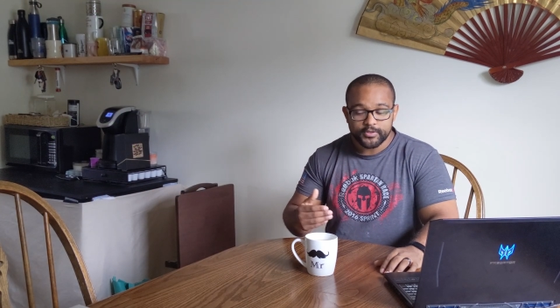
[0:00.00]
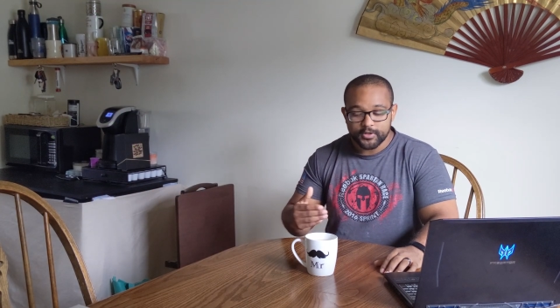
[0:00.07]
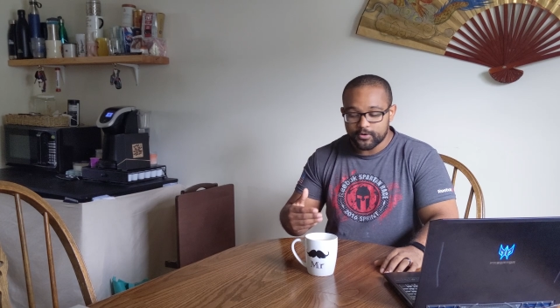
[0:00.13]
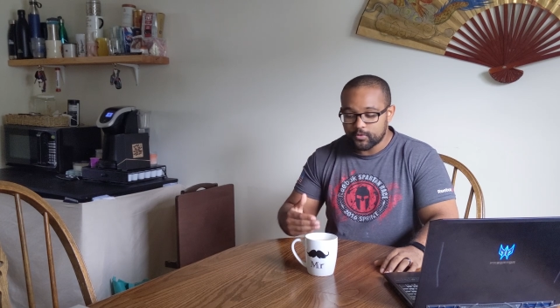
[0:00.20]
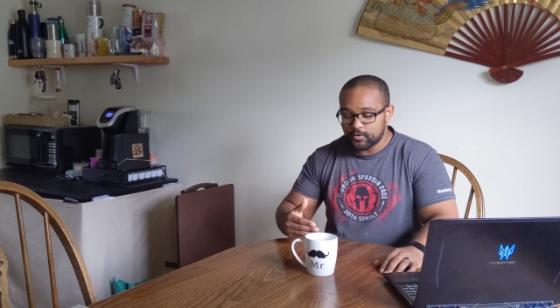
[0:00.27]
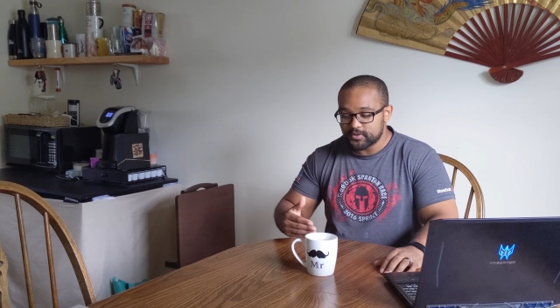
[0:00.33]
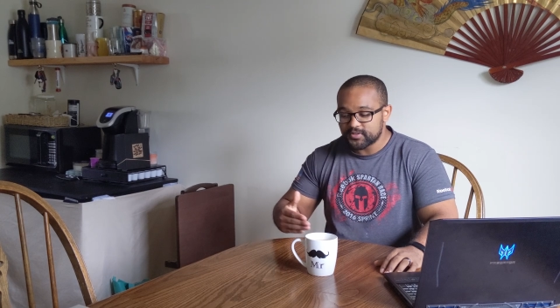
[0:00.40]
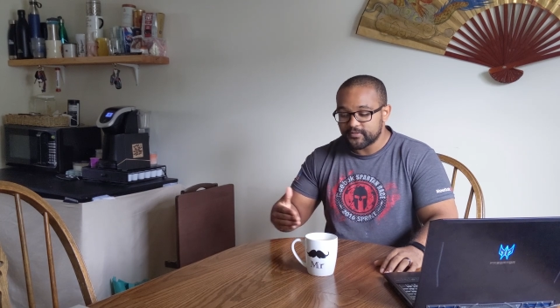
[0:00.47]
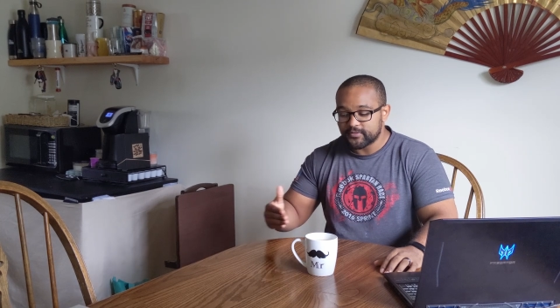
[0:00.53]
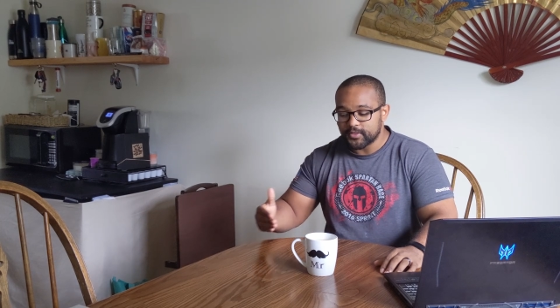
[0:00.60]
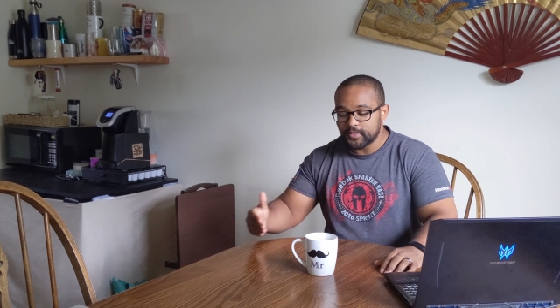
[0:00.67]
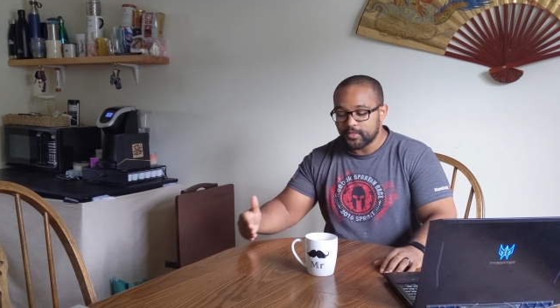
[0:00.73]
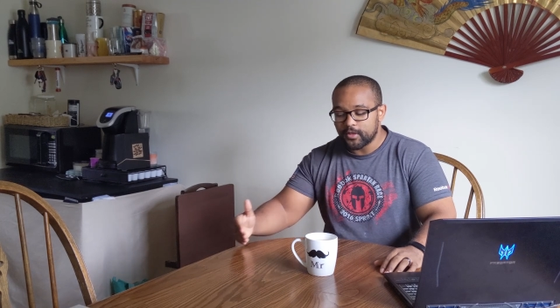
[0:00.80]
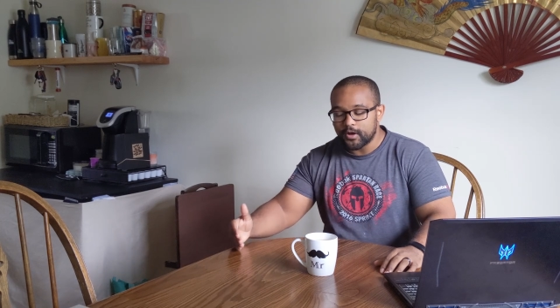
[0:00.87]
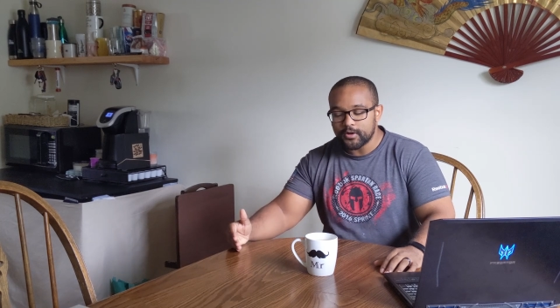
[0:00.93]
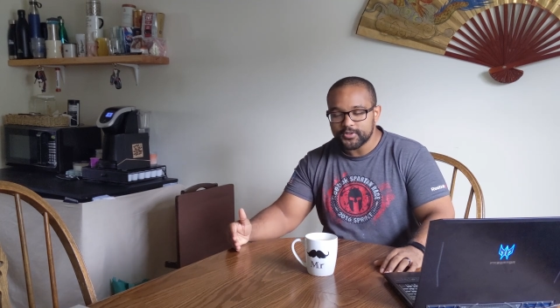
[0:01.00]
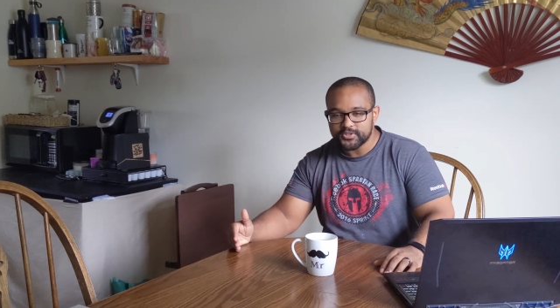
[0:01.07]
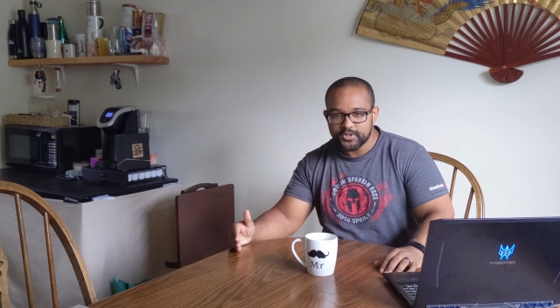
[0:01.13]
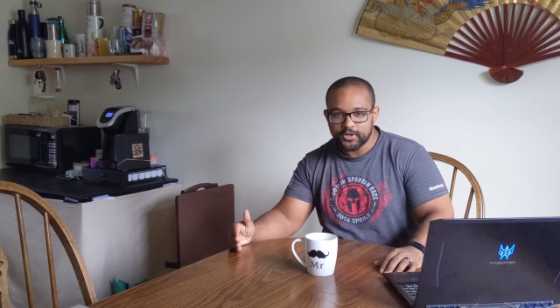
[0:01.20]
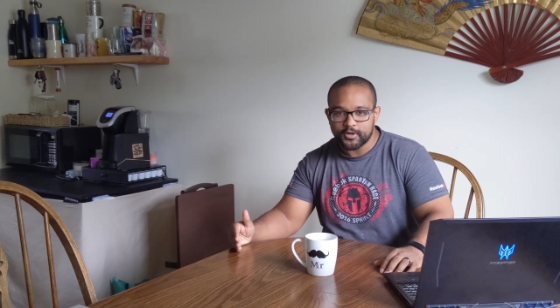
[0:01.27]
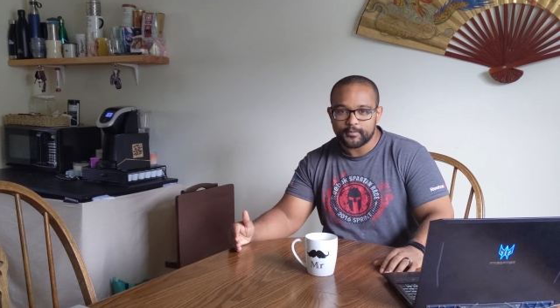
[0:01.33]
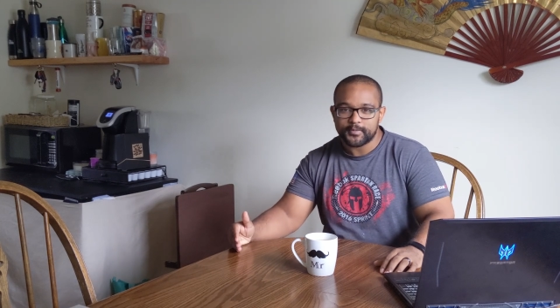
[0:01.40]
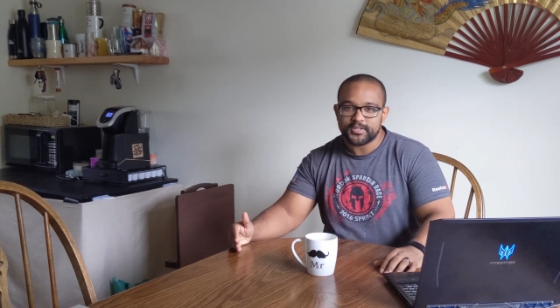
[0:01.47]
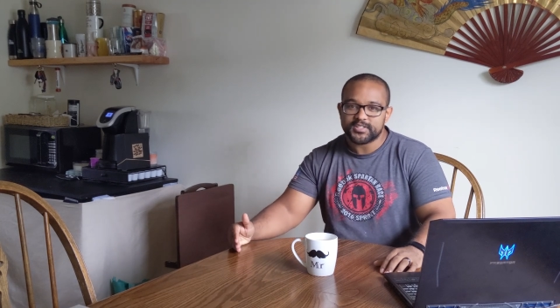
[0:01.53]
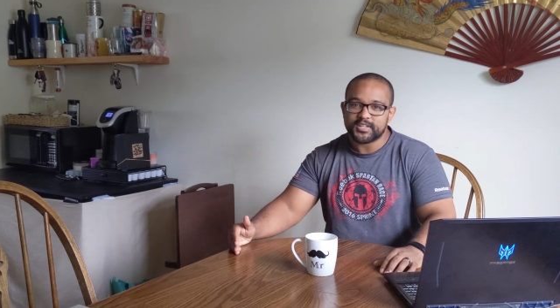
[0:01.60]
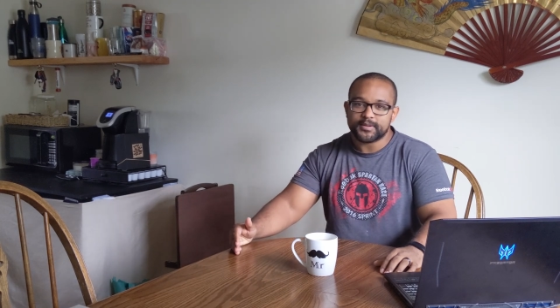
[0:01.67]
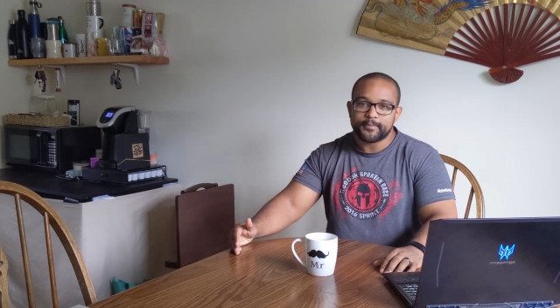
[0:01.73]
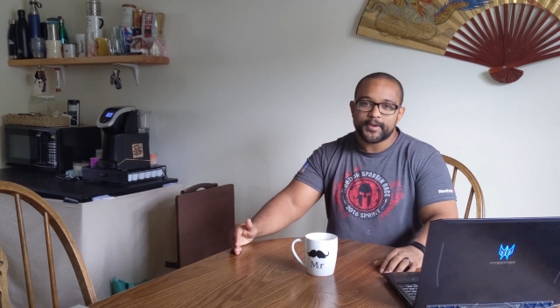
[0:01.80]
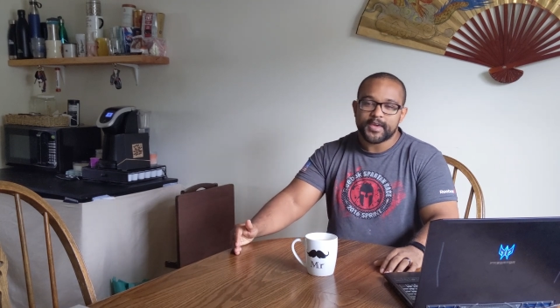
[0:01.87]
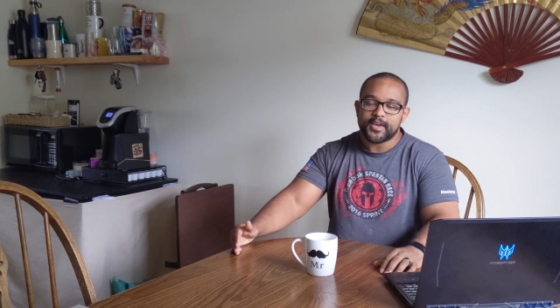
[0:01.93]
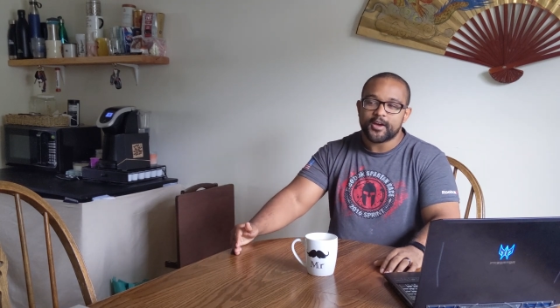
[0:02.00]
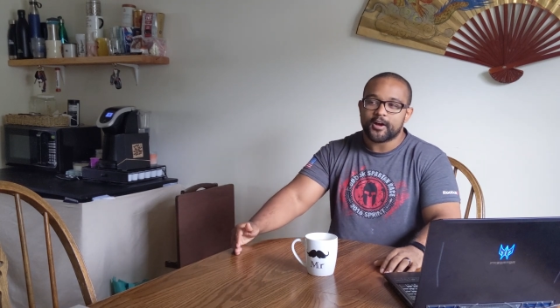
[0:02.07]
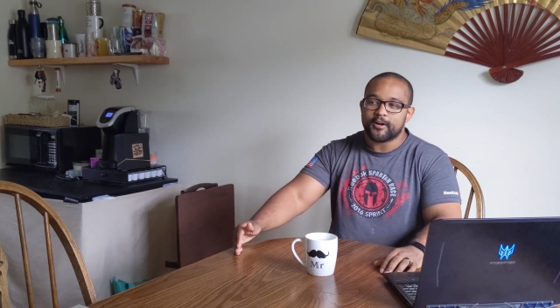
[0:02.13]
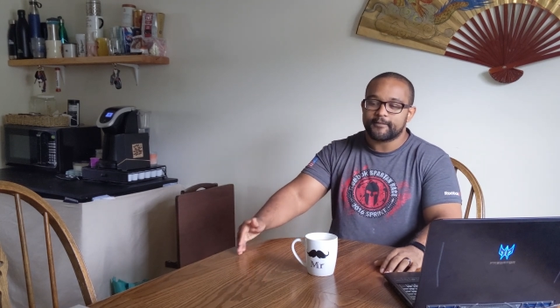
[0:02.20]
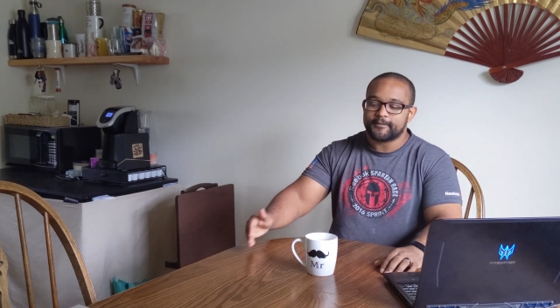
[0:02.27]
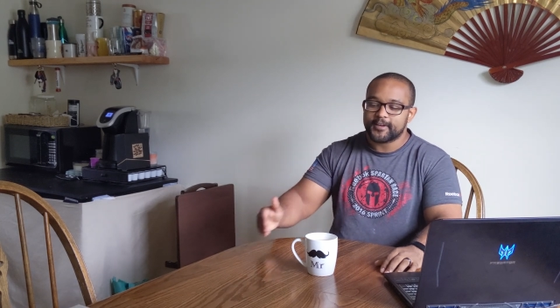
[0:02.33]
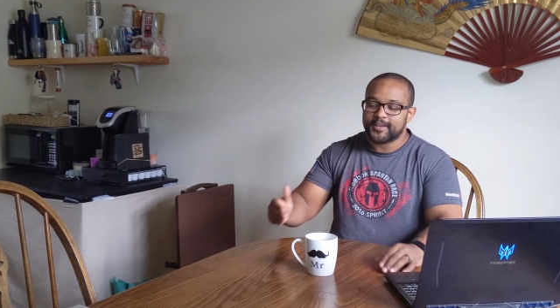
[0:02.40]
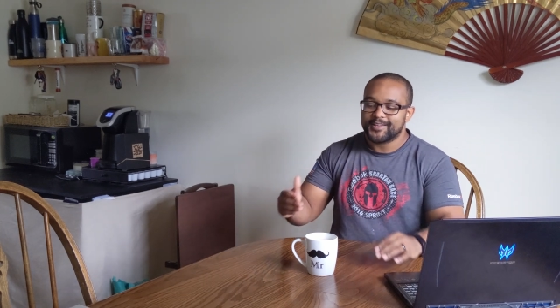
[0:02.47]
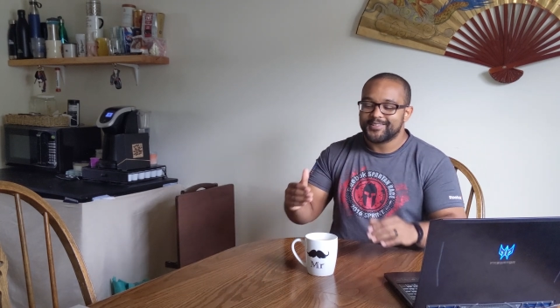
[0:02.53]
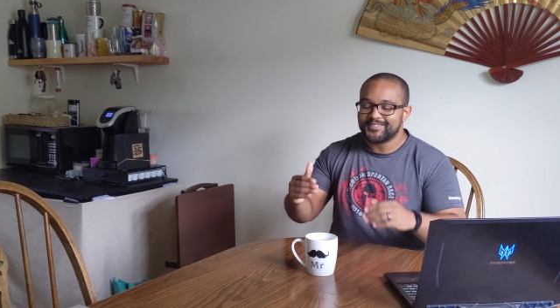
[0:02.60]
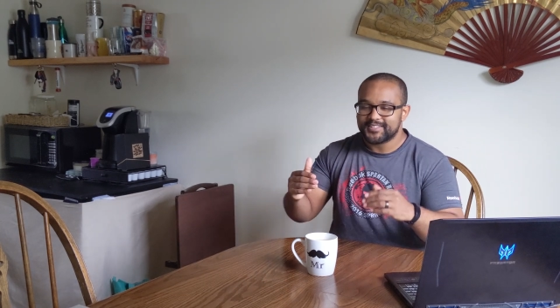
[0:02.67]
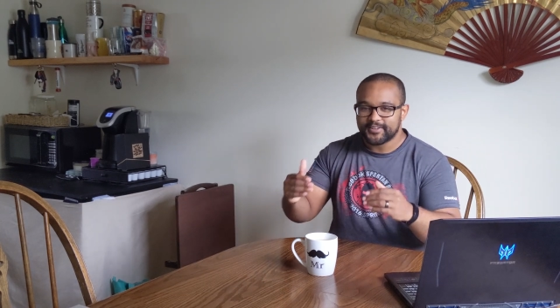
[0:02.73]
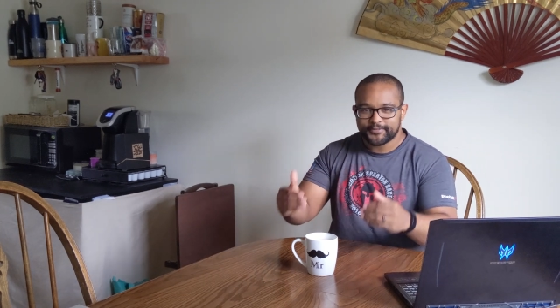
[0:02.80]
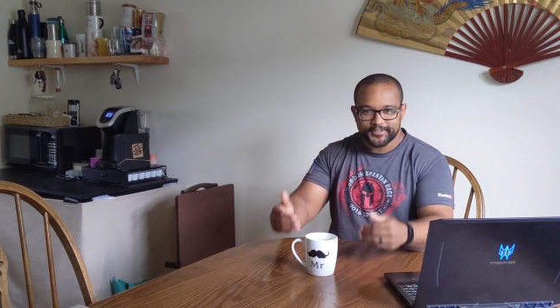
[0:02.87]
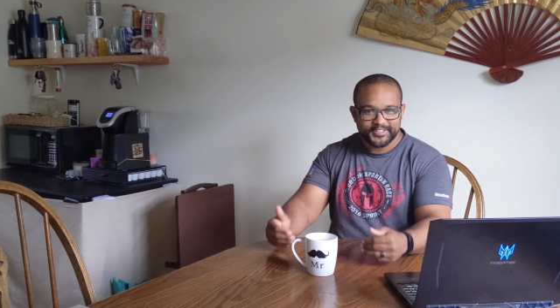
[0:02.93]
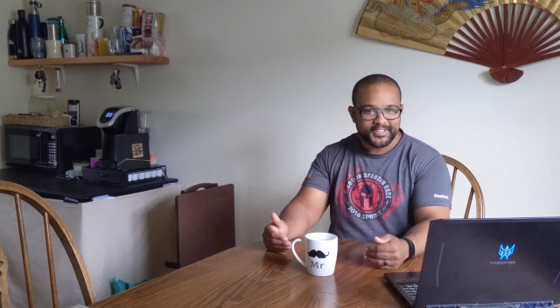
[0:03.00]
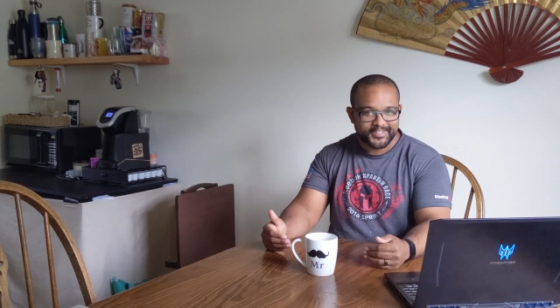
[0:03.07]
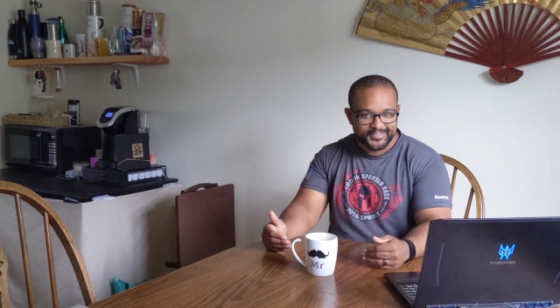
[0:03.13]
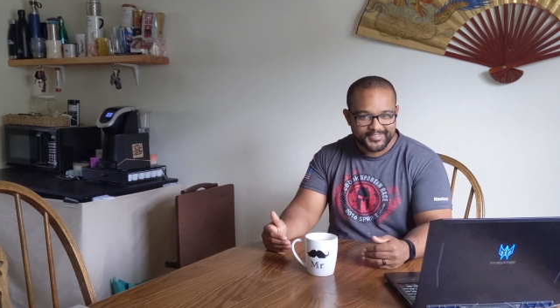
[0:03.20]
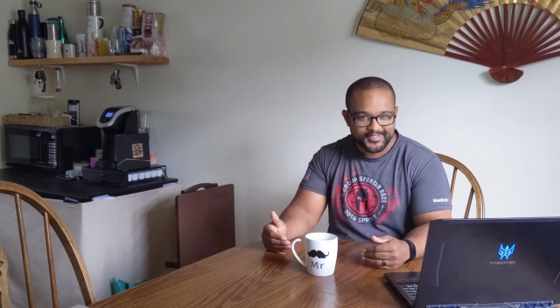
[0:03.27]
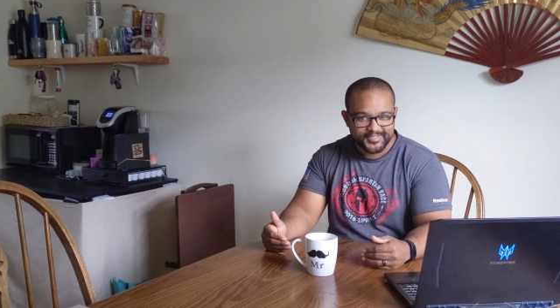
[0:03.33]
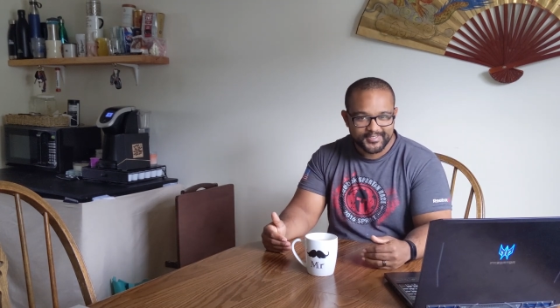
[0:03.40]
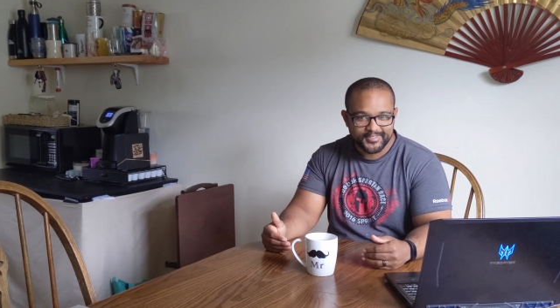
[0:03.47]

the course of the long term is going to pay off dividends,